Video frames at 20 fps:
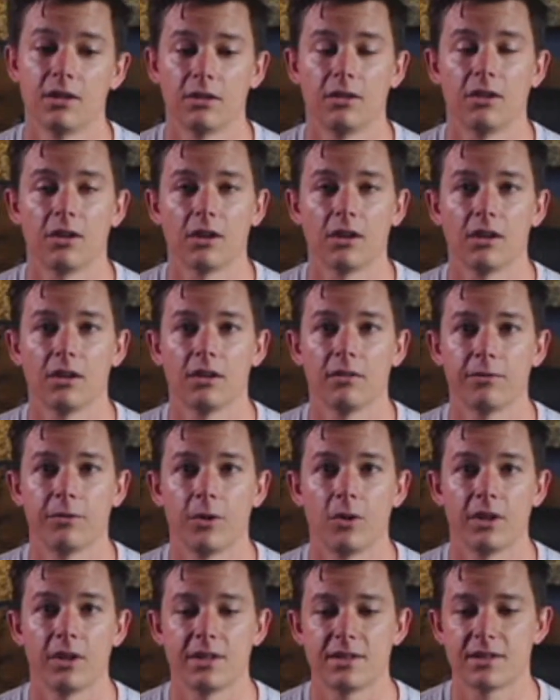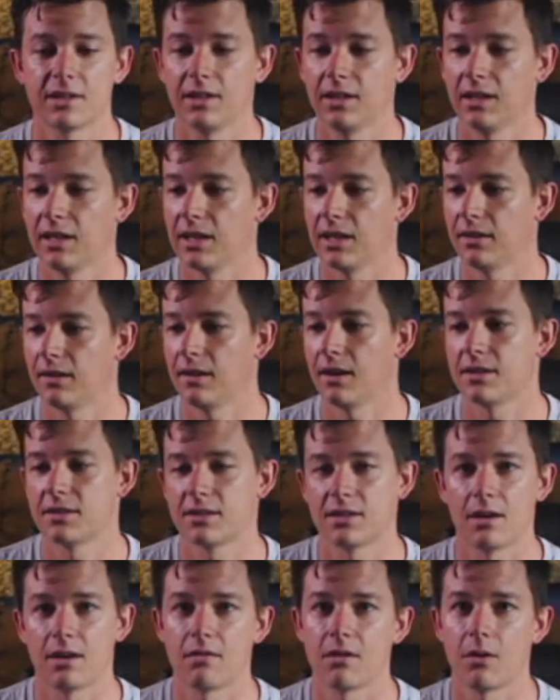dirt Foley. It's going to get
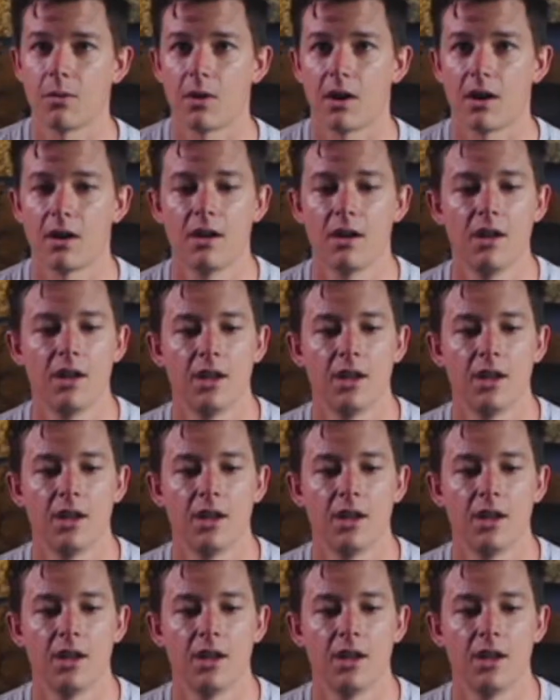dust everywhere.